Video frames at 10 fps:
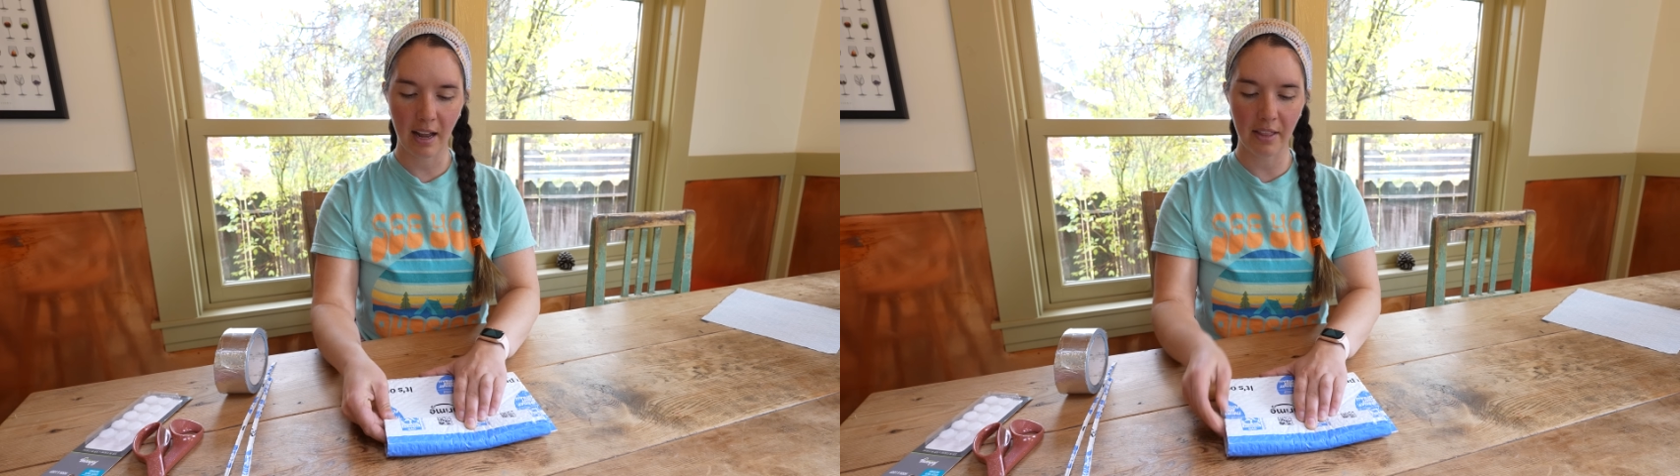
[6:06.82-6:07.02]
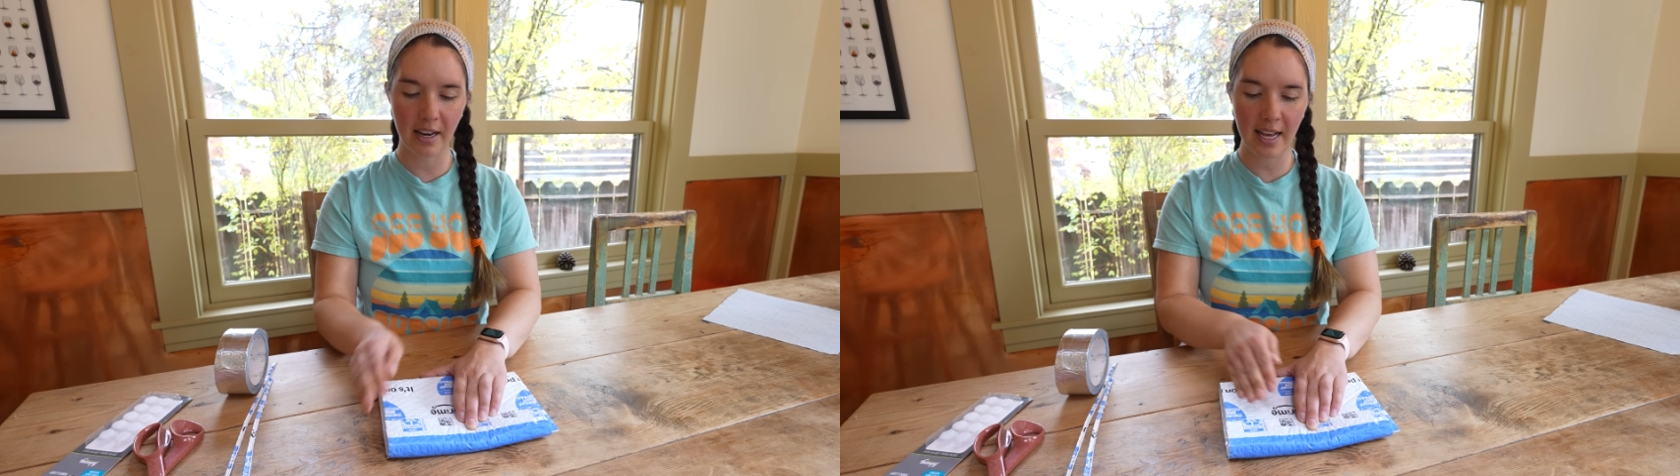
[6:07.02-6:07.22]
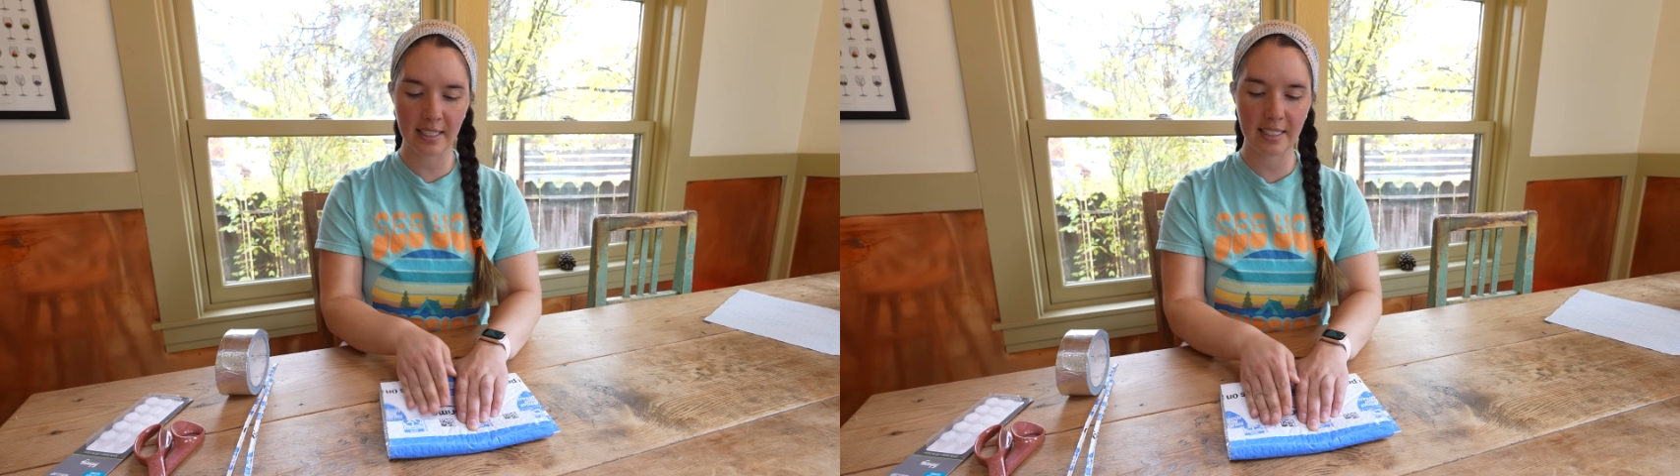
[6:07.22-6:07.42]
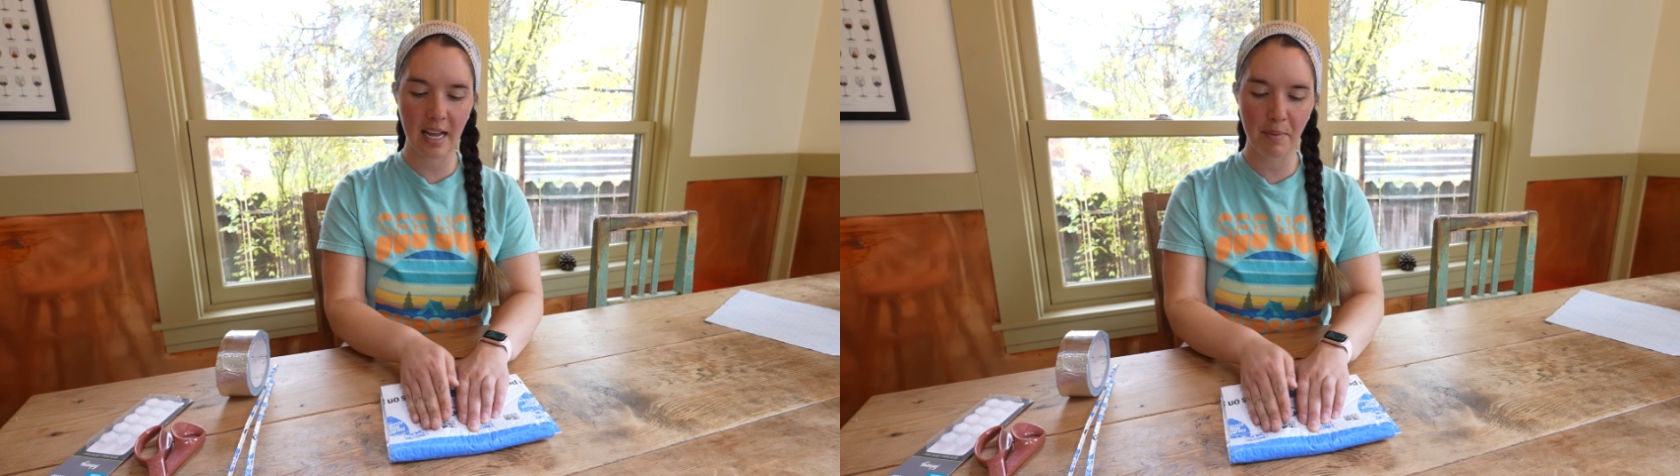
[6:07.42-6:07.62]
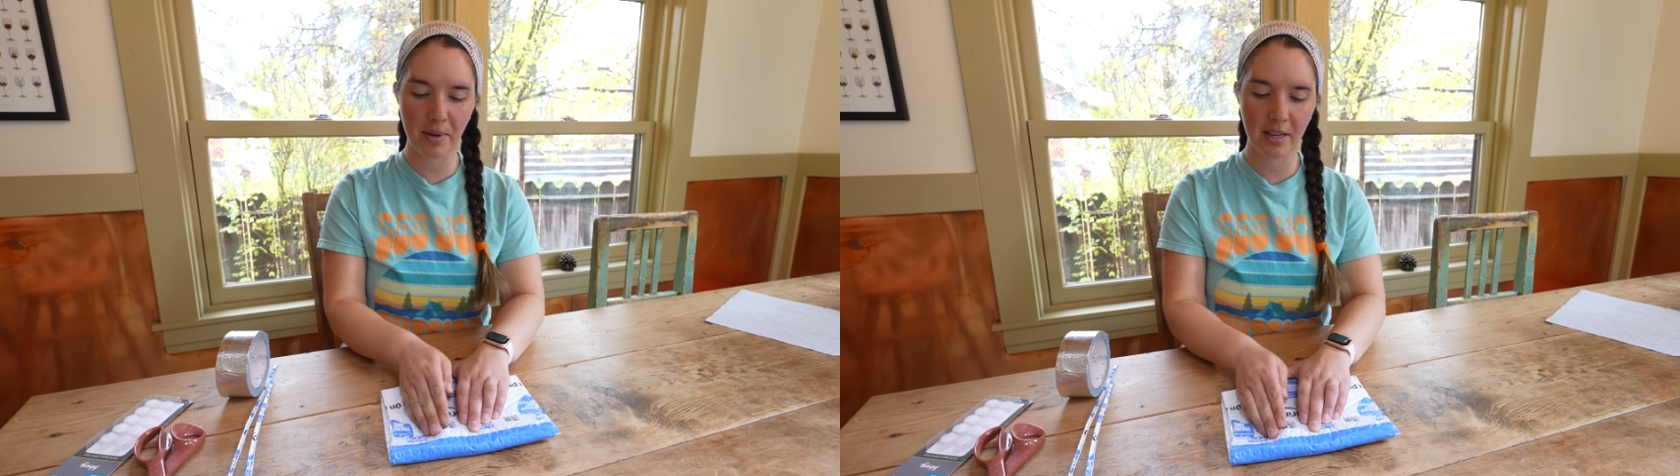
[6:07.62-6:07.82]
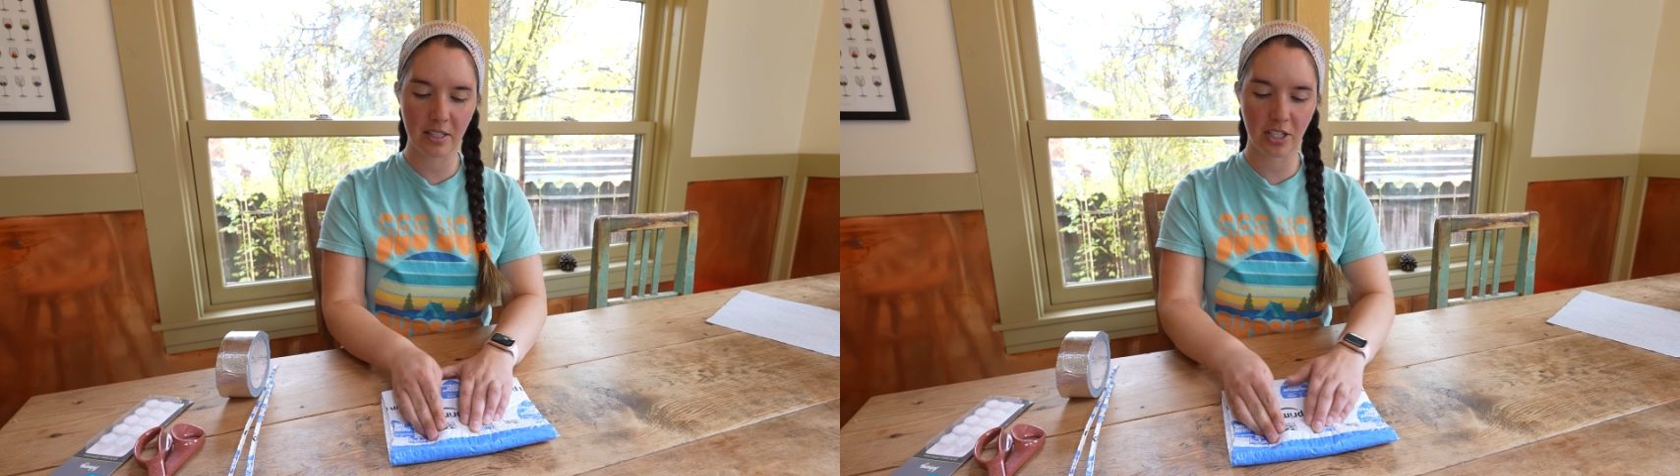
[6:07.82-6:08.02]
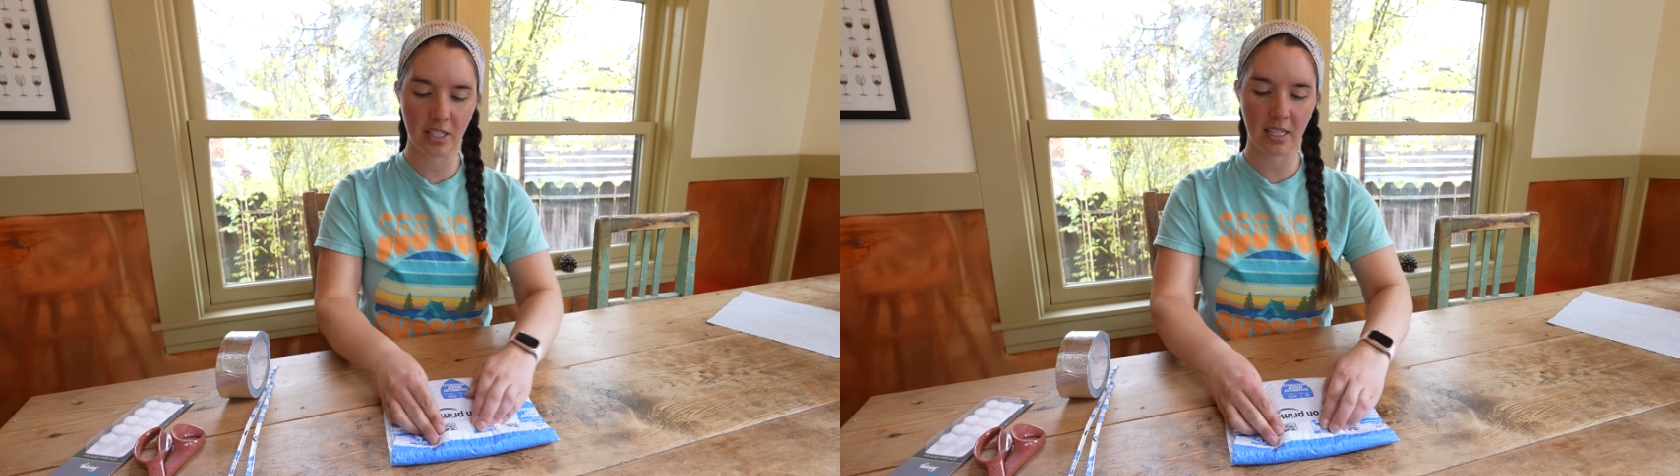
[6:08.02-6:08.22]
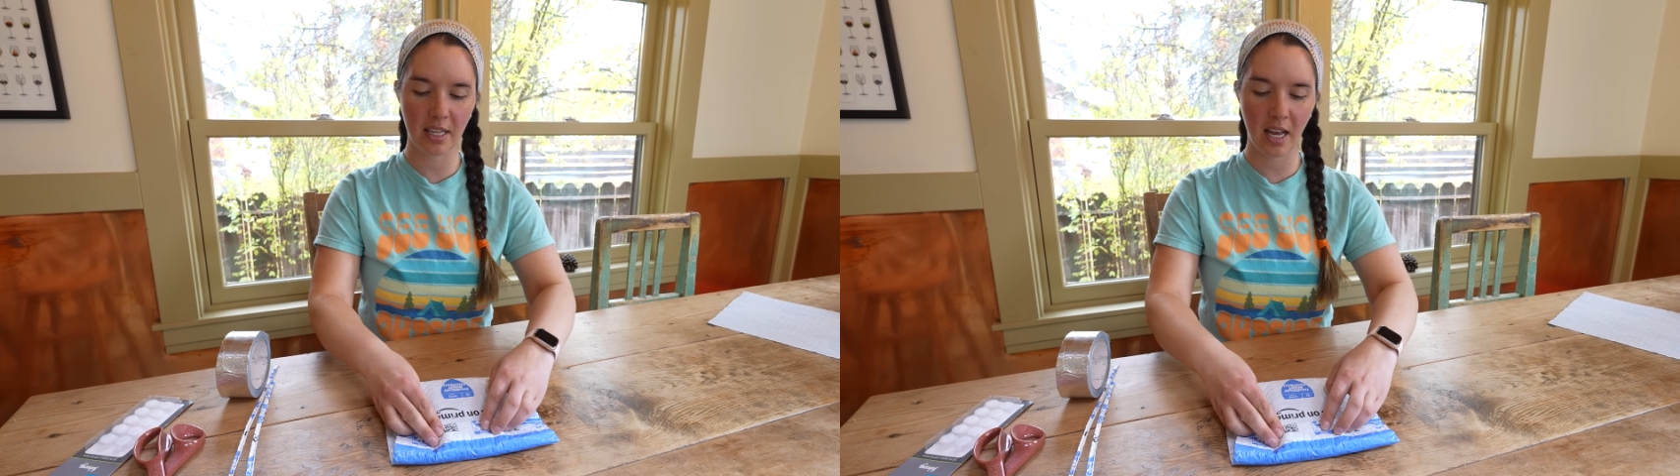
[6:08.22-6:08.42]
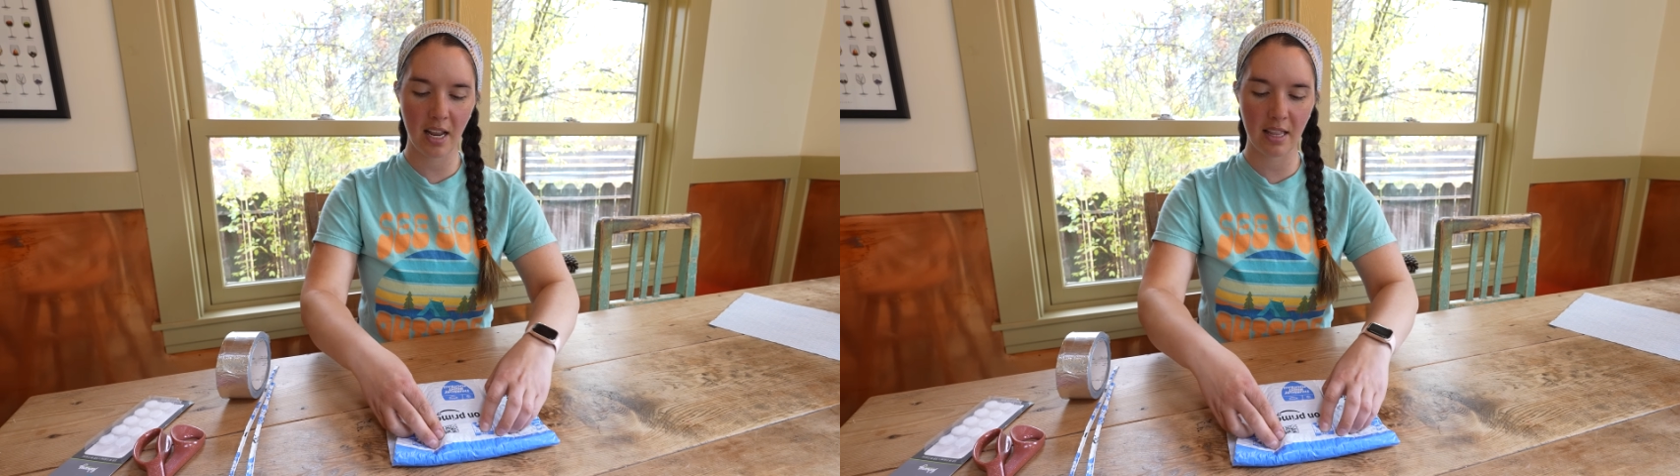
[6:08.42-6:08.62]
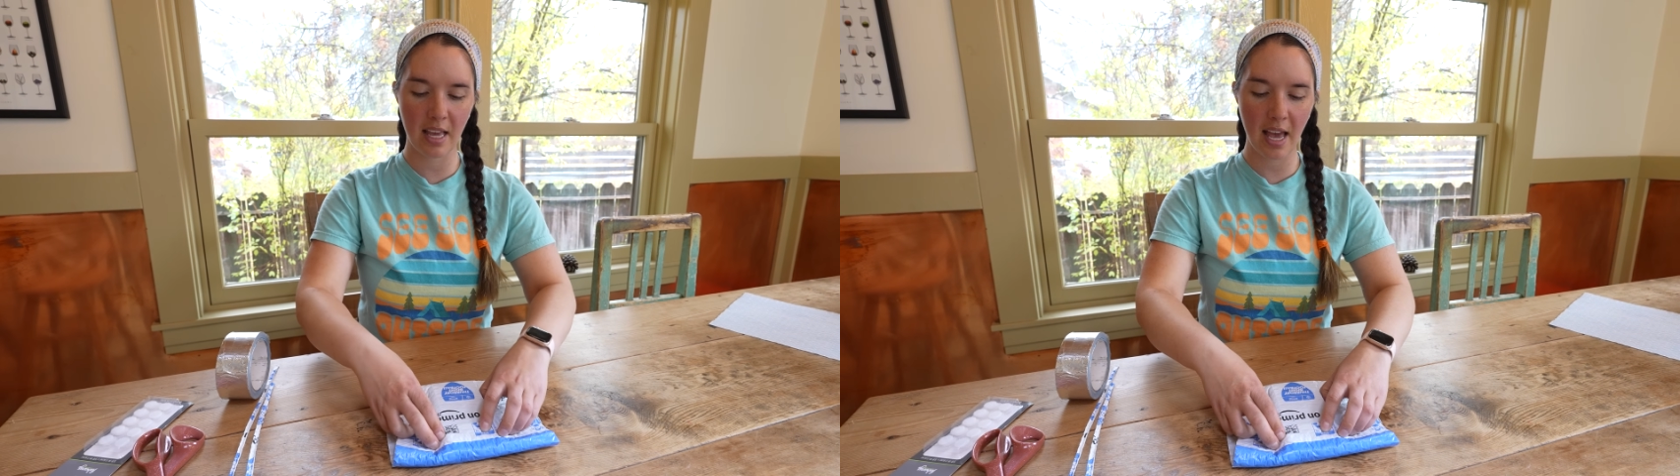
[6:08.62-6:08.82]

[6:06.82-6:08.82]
Now the next step is just to cut the